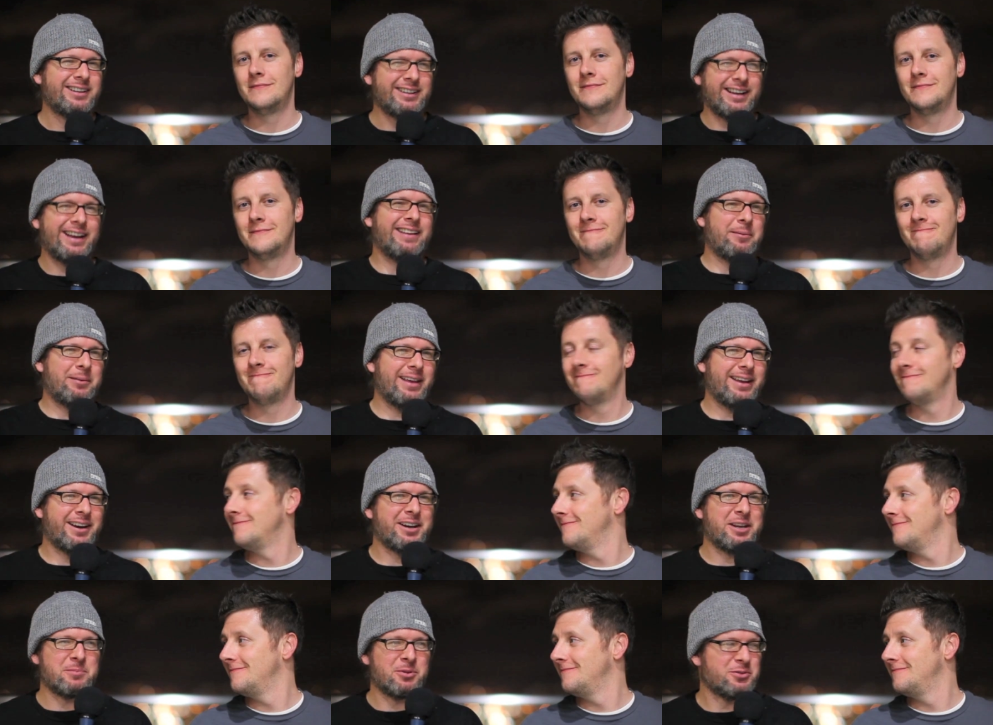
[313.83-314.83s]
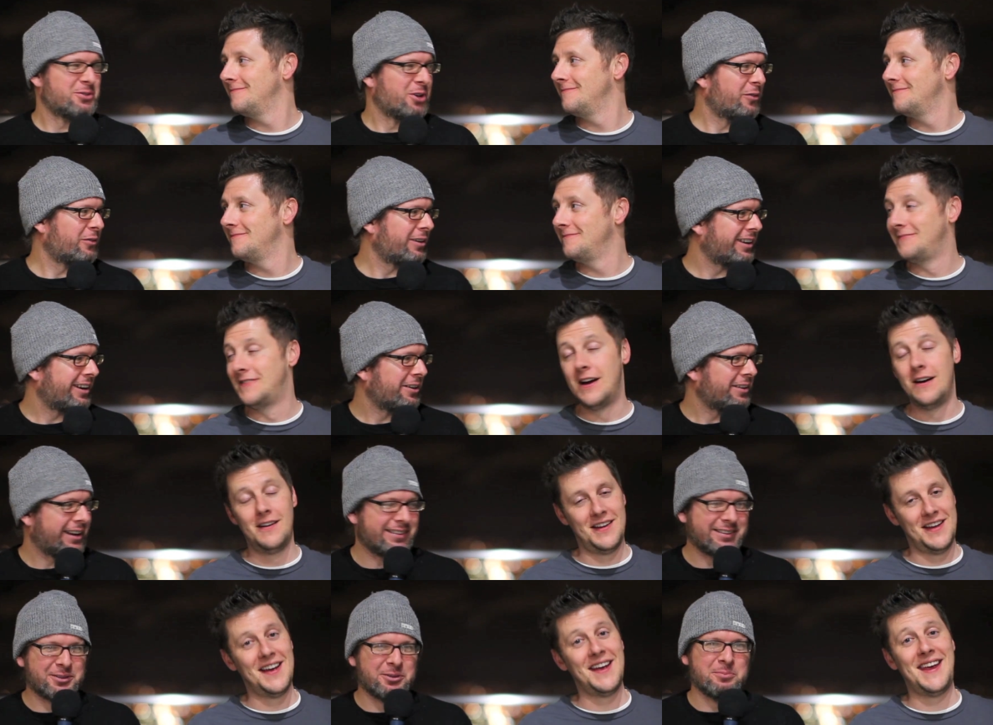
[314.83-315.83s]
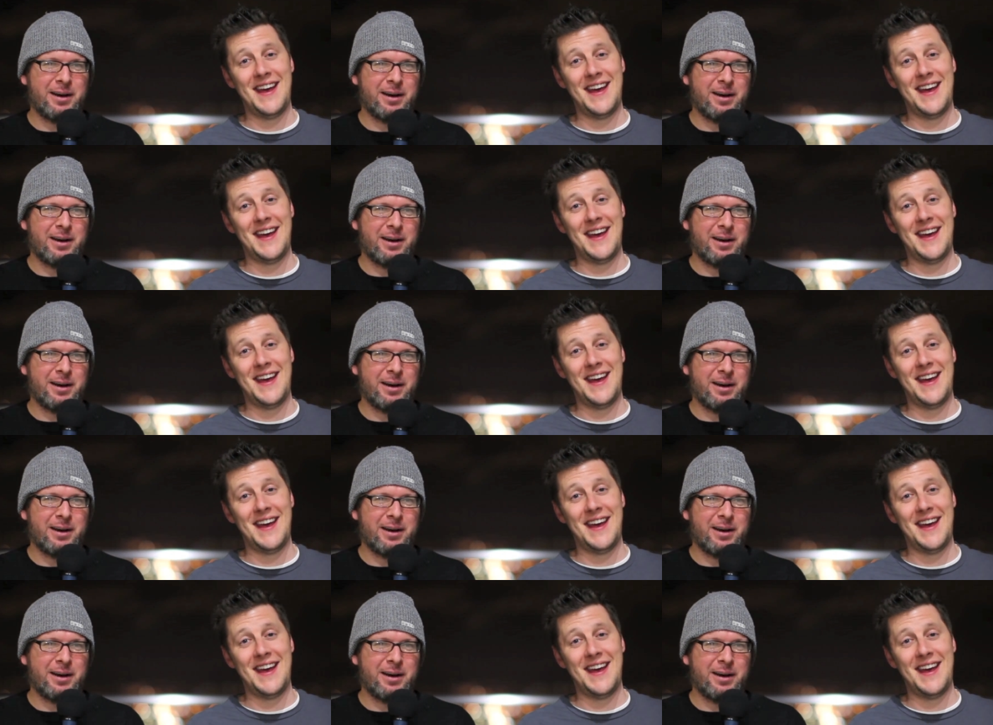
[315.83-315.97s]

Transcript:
Speaker 1: Yeah, I mean, that honeymoon's over. You know, they got the gold